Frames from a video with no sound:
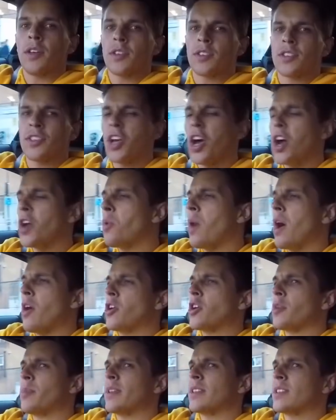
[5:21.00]
So
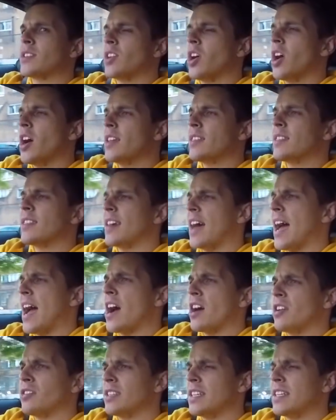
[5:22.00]
welcome inside the
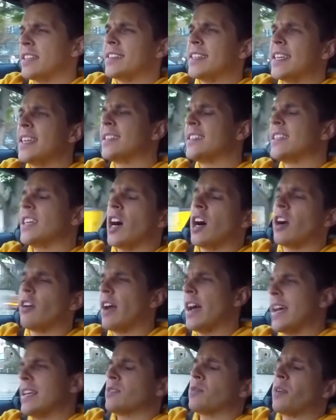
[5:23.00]
Audi
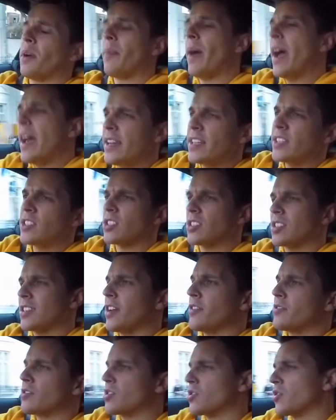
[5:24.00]
TTRS, where I'm heading to
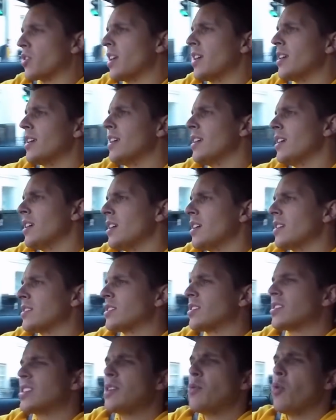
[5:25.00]
Sloane Street
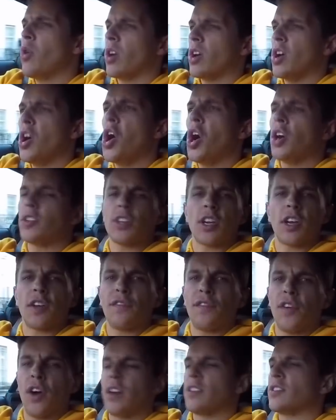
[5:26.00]
to see what cars I can
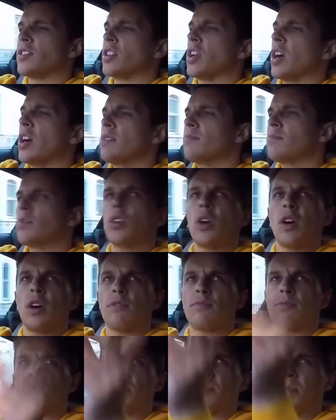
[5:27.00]
find tonight. So
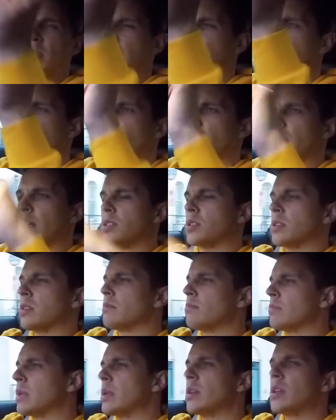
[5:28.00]
I've put the little lights
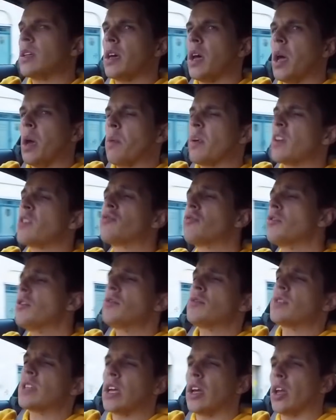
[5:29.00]
on, and we're
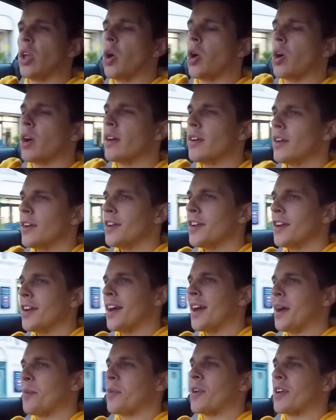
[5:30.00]
cruising along,
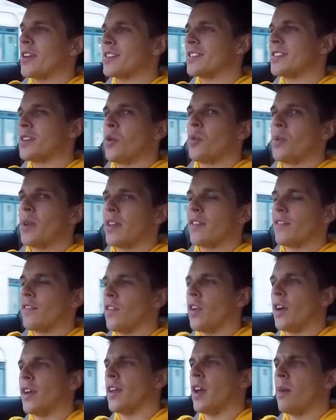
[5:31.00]
and we're going to see what we can
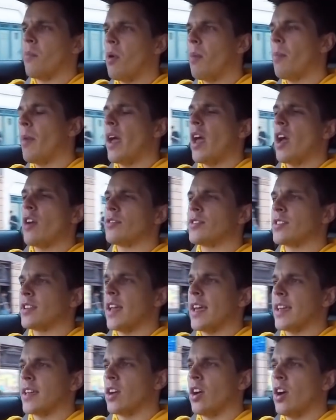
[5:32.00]
find. I'm on my own
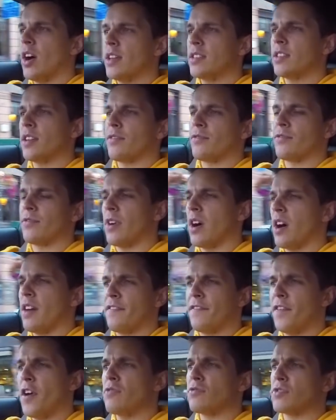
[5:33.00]
today, guys.
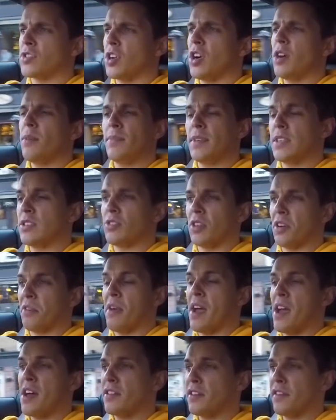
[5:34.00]
I've phoned Tom, he's not
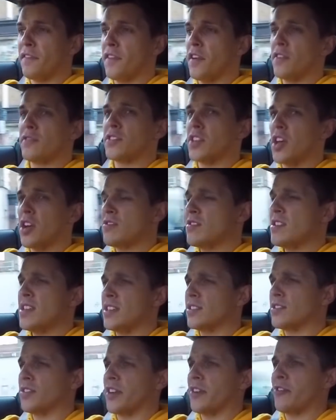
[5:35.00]
around. I've phoned Tony,
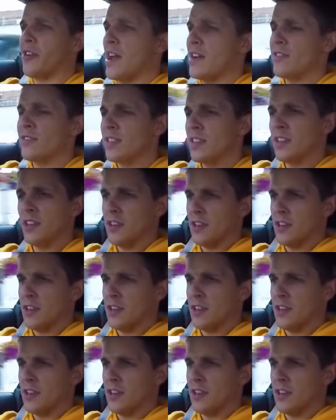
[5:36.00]
he's not around.